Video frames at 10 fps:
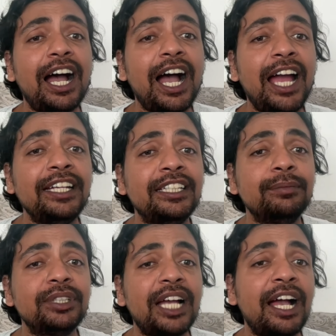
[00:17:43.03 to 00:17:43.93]

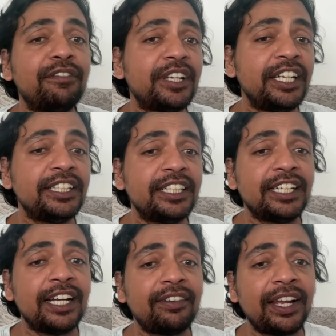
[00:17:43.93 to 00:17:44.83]
items. I have created
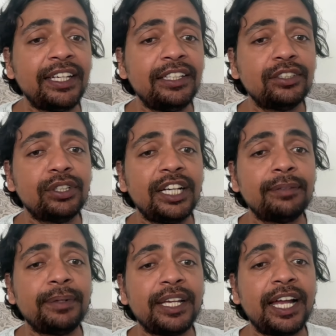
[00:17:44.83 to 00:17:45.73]
that, right? So let
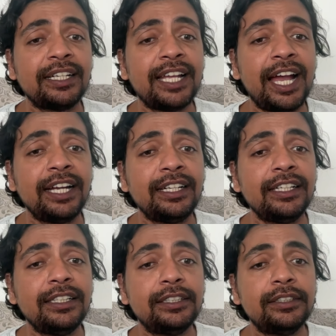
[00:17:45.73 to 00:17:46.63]
me add that.
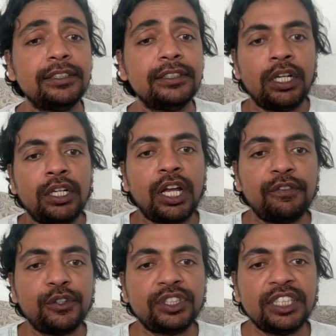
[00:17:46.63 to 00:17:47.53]
Now if
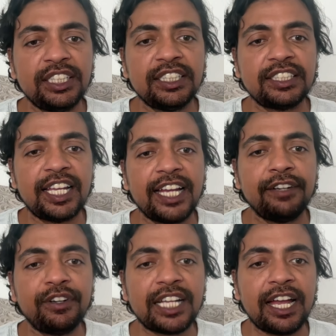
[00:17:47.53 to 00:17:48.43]
you see this line,
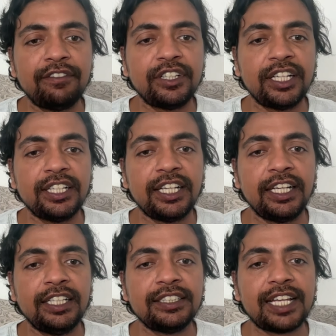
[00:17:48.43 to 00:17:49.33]
what I have done
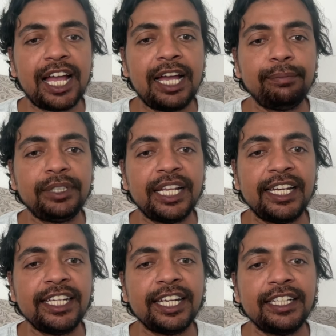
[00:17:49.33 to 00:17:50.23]
is I am
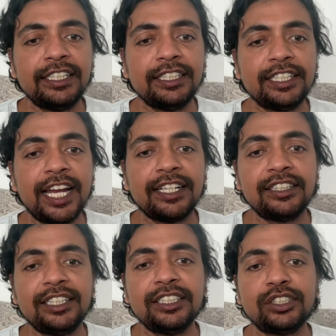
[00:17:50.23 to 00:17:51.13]
telling it that
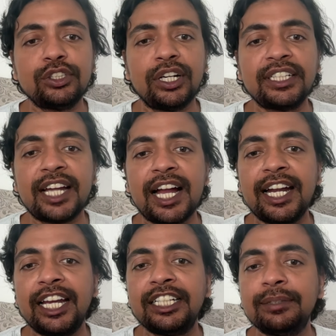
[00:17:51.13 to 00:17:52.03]
this dot card
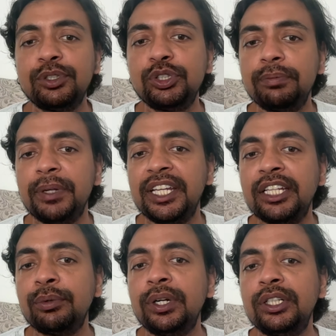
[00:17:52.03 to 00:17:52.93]
item should be
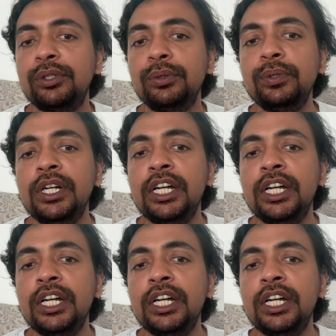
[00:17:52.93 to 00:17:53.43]
equal to,